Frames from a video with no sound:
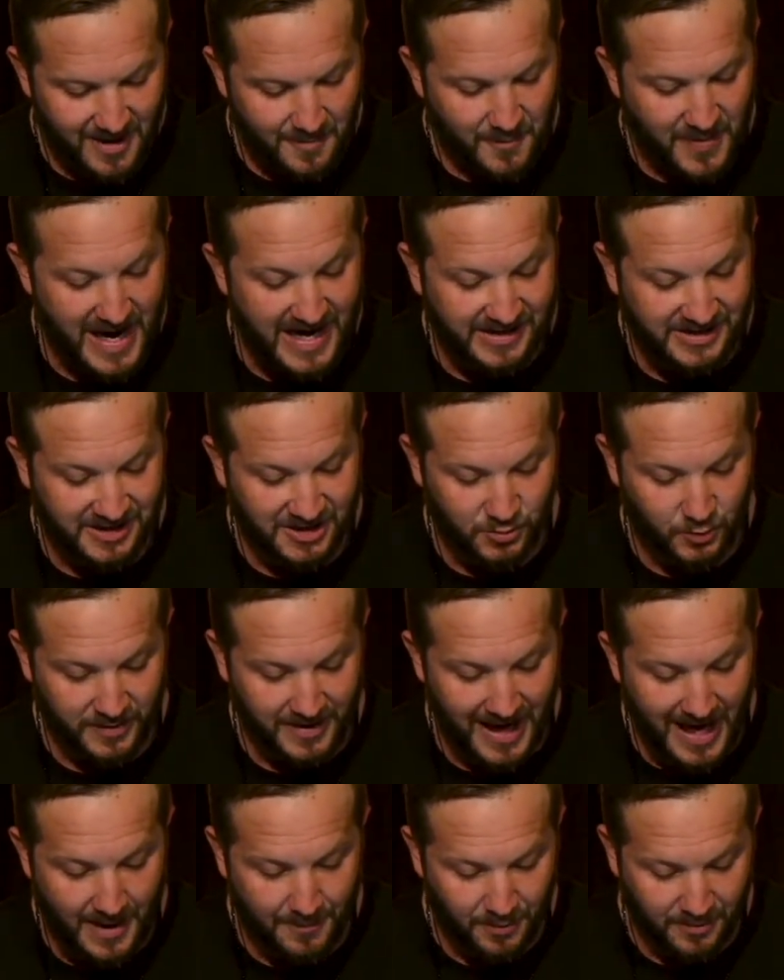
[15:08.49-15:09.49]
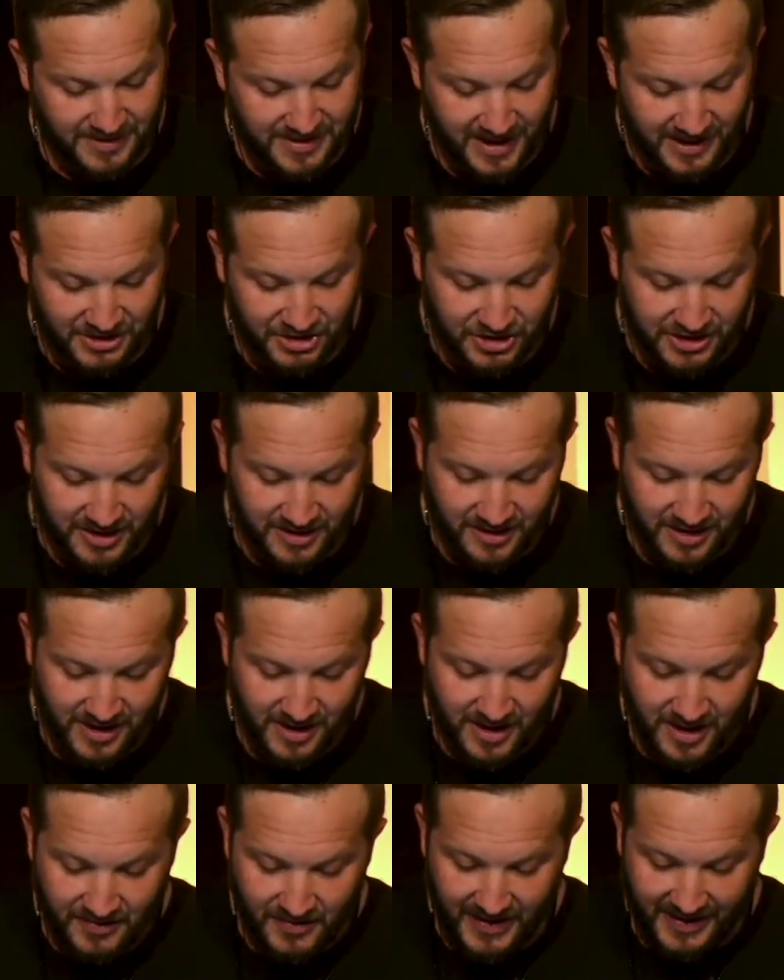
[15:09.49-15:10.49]
Patients with hypertension
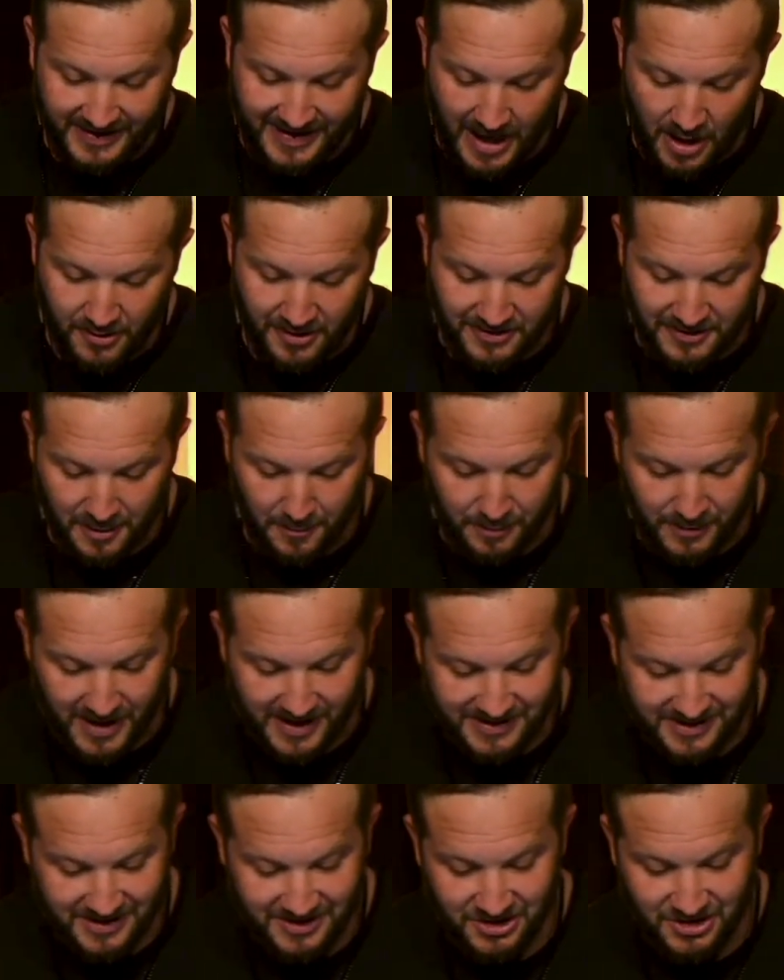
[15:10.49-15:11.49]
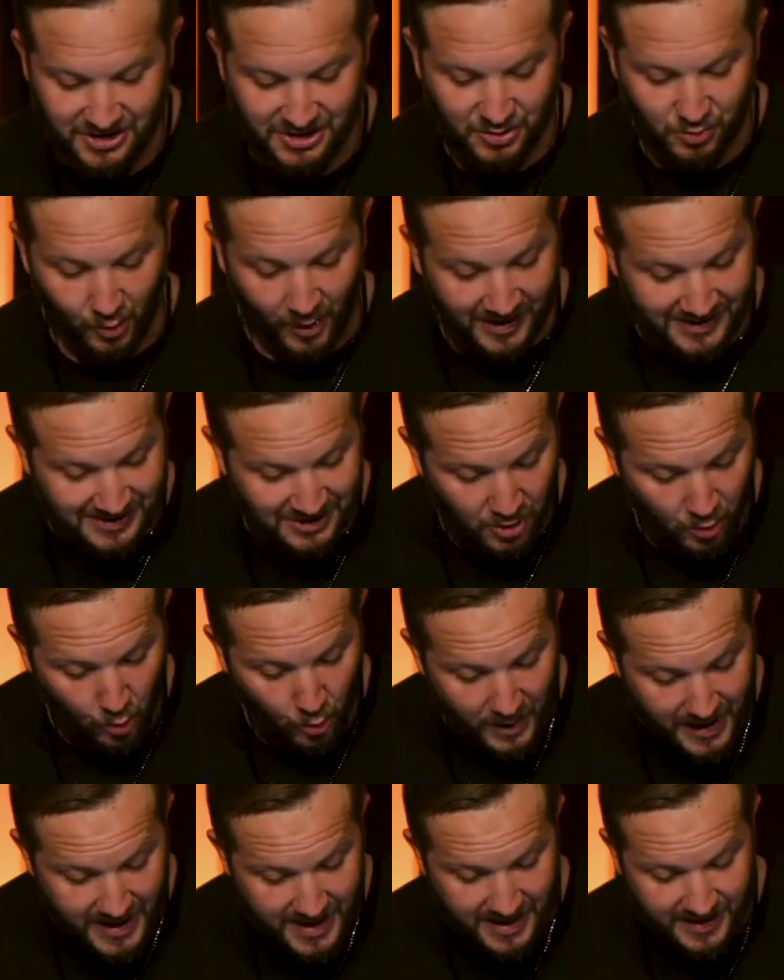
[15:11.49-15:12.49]
that counted their blessings just once a
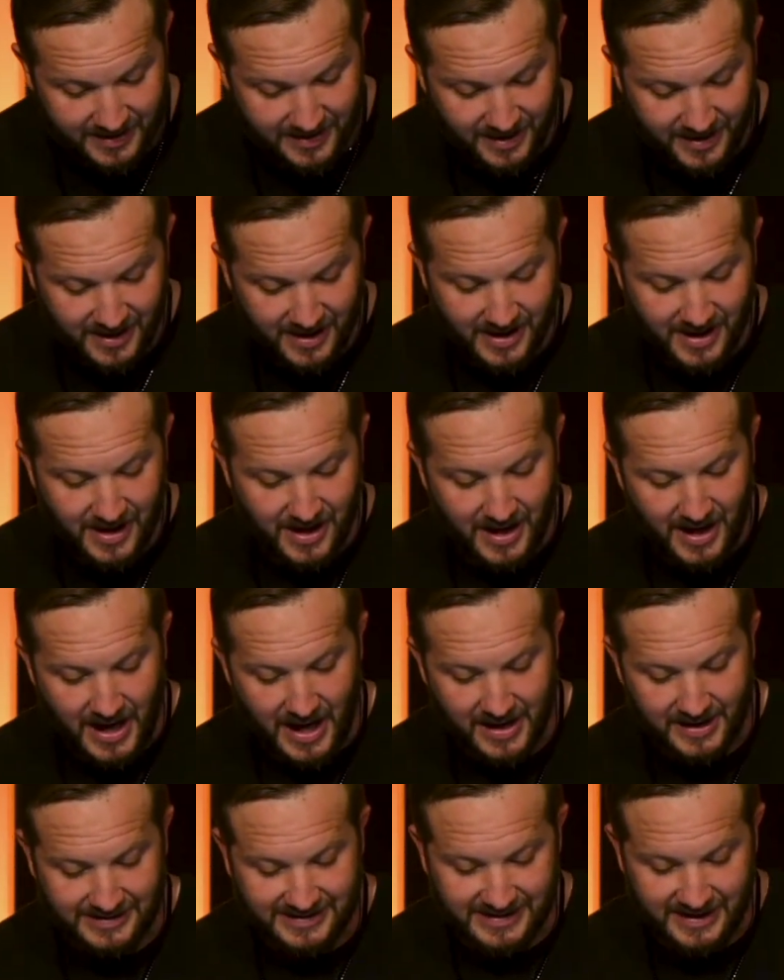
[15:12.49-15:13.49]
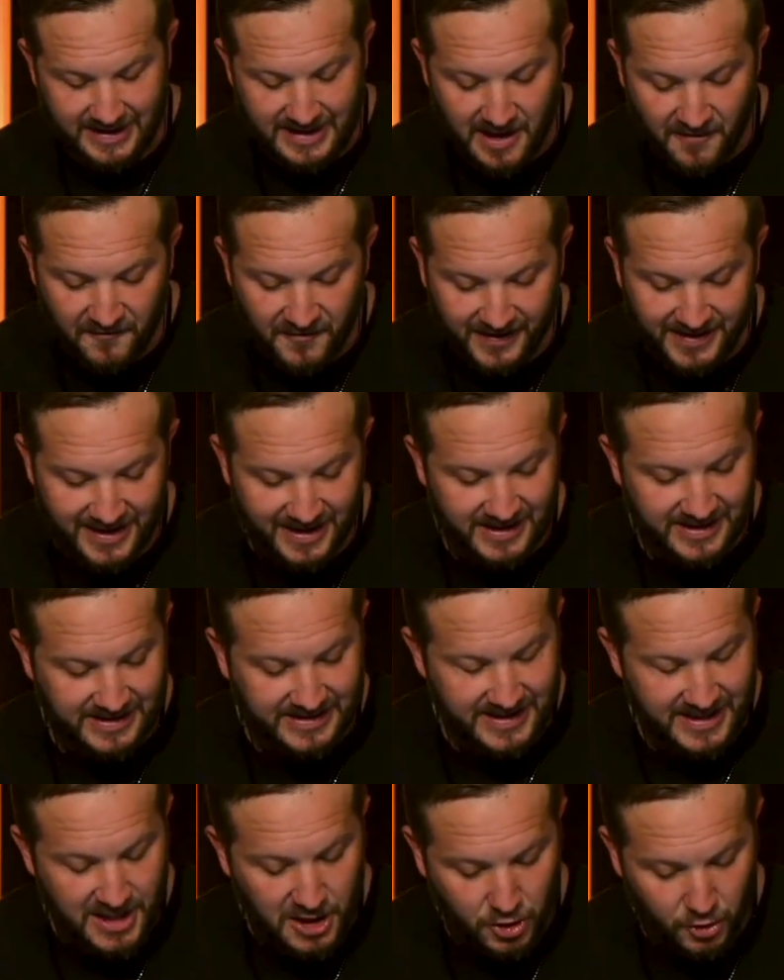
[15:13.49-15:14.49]
week had a significant
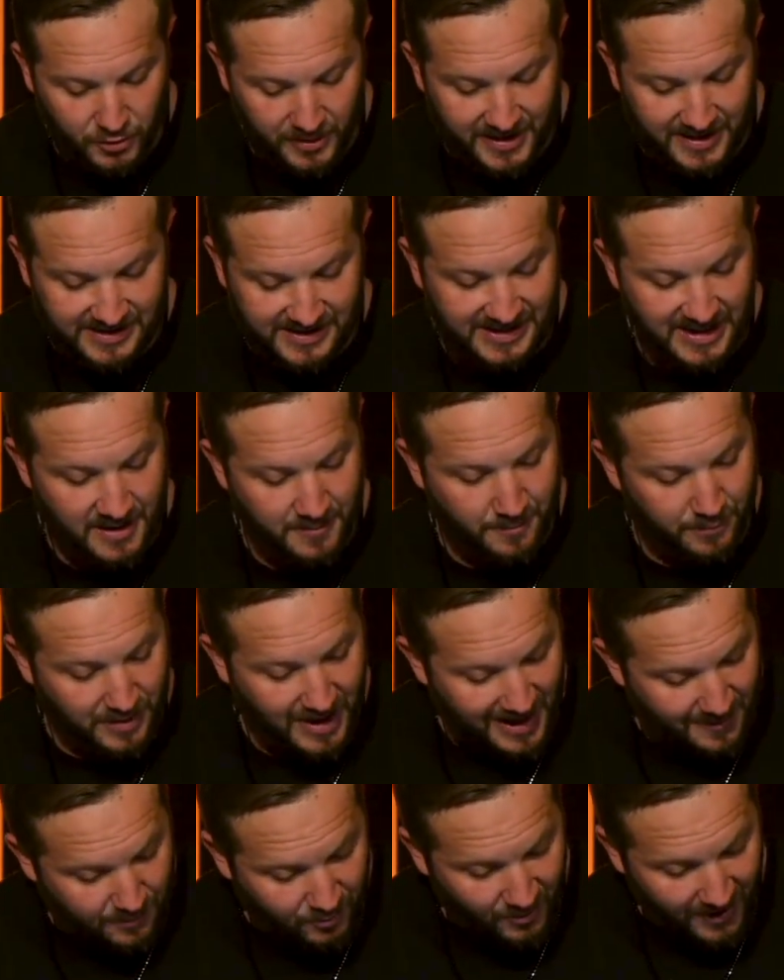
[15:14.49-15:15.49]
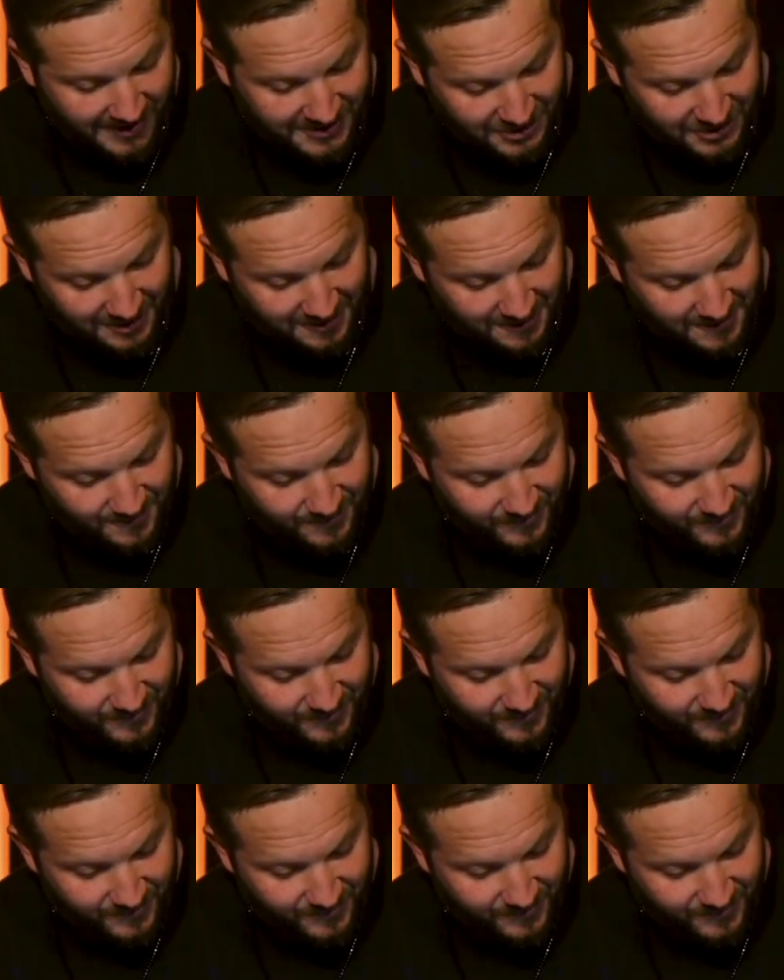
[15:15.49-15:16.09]
decrease in blood pressure.